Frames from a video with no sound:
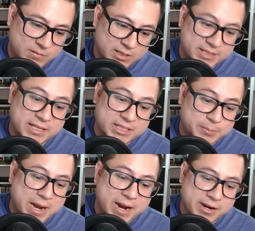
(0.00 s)
this
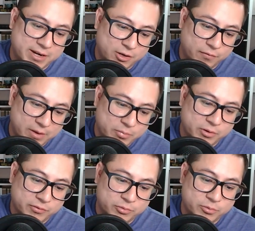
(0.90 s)
expired in November
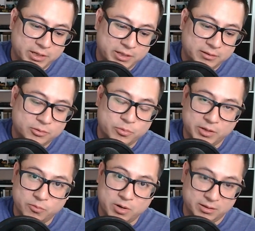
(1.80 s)
of
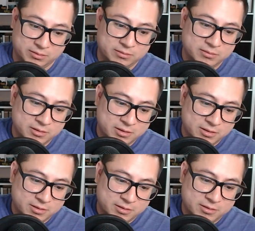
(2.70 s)
2021.
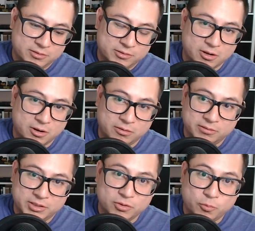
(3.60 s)
So
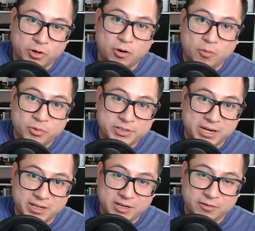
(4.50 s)
it's we're almost at
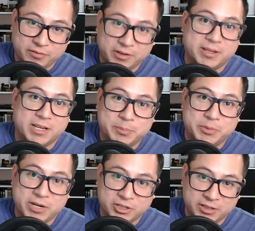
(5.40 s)
a year over the
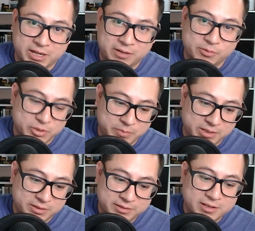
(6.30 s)
expiration date, which
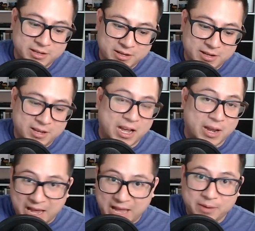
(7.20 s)
means I
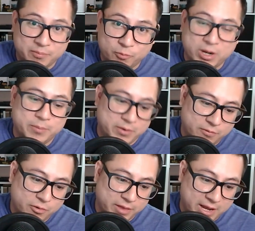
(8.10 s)
had it way
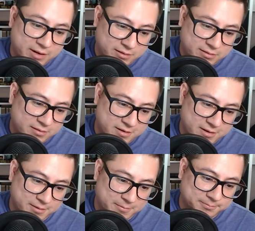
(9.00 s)
before that.
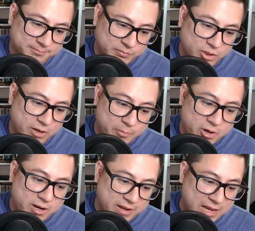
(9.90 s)
Um, so I
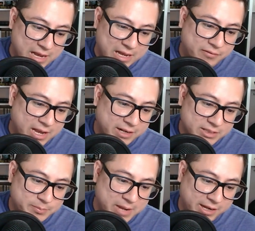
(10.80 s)
probably ha I have had
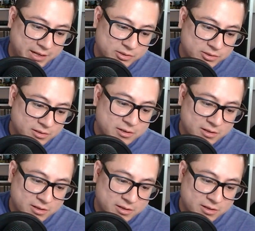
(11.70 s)
this package